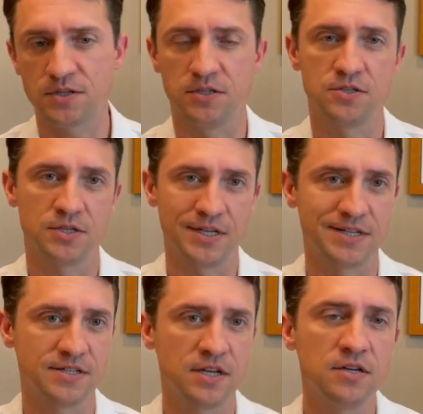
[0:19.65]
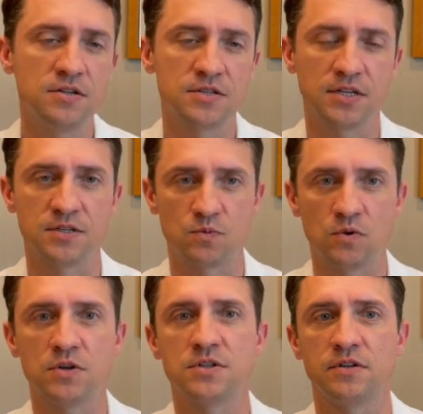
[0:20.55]
it usually continues and gets
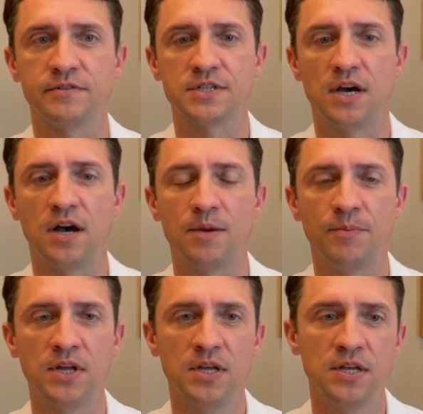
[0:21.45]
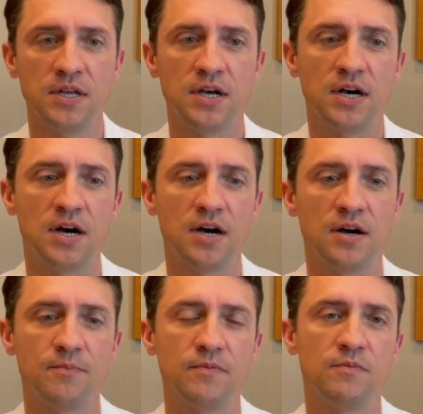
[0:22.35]
worse over
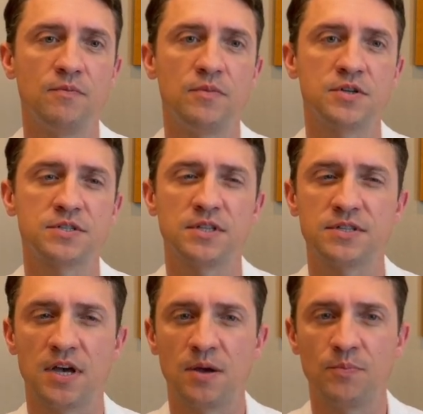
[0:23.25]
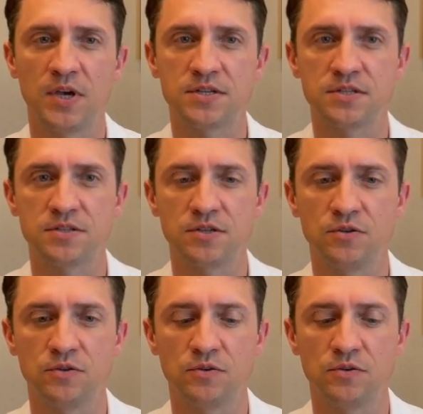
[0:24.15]
time. Most of the time, patients who